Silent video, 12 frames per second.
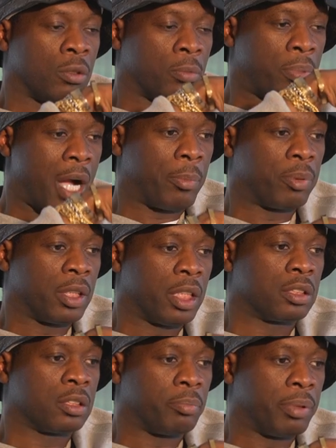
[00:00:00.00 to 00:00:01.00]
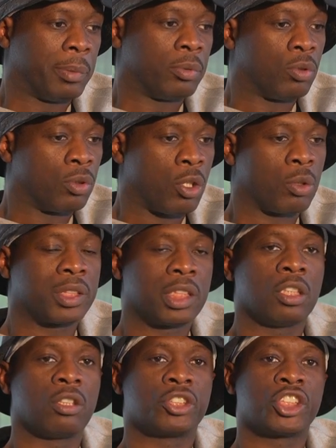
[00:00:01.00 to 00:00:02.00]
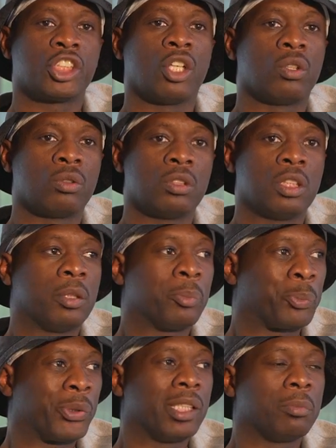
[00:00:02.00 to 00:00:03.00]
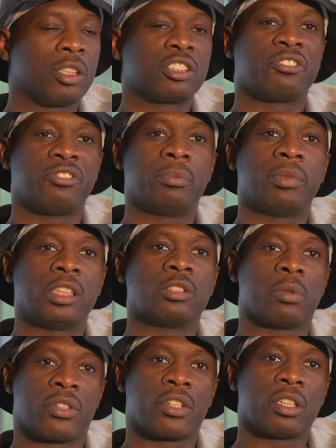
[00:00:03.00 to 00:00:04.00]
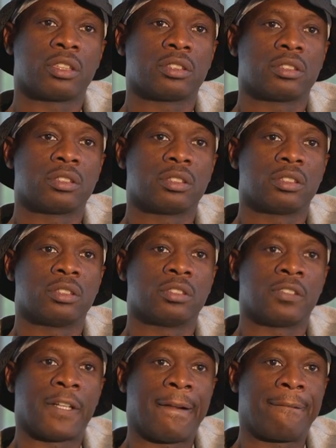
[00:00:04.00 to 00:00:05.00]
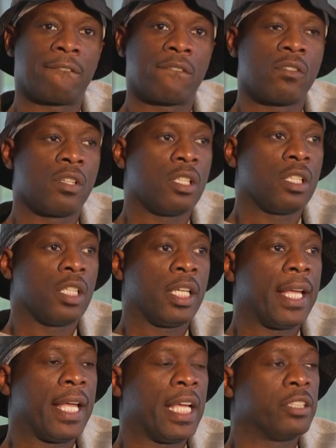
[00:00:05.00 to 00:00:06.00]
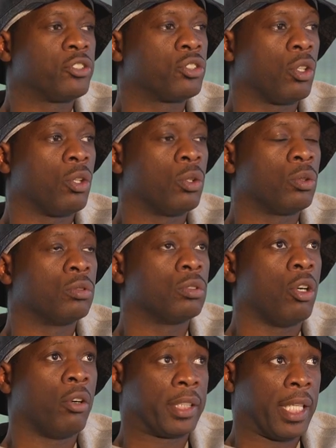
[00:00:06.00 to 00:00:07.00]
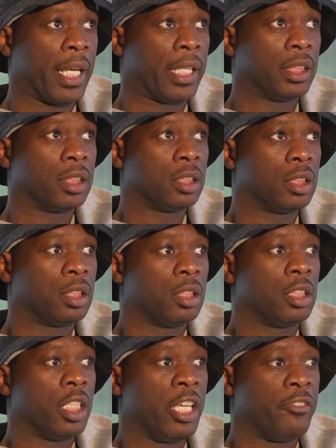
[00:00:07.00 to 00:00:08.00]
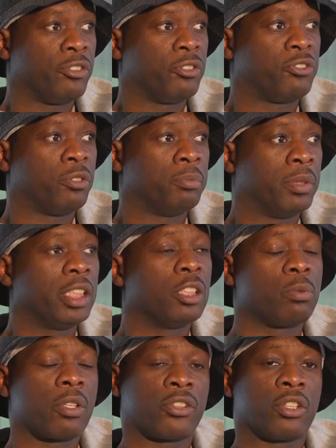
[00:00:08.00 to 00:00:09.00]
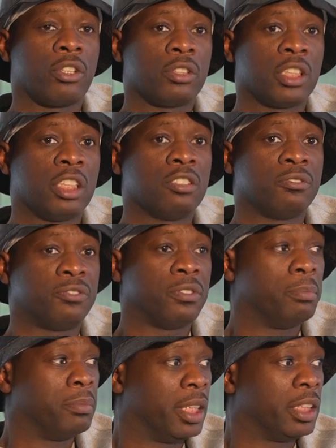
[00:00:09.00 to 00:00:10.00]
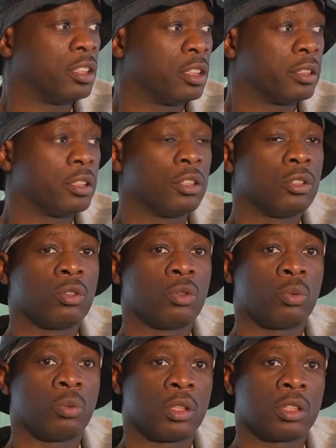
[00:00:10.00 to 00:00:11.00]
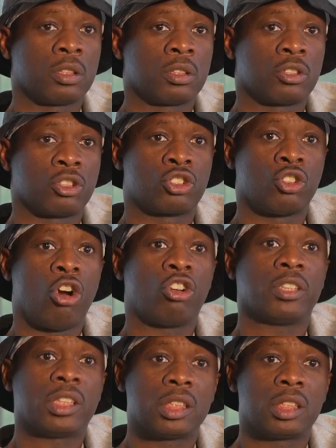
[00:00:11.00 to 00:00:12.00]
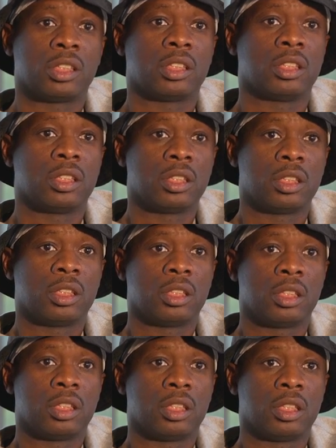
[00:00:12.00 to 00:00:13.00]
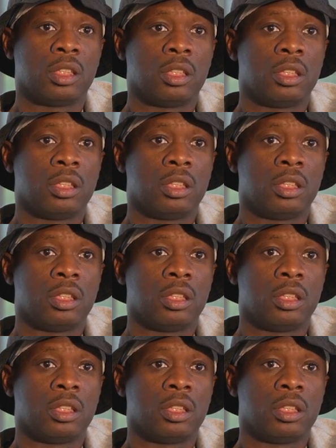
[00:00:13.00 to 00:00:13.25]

or population of people who go see her show pretty much are familiar with her, right? And so, okay, if you're familiar with her, then you're familiar with the stories. Right.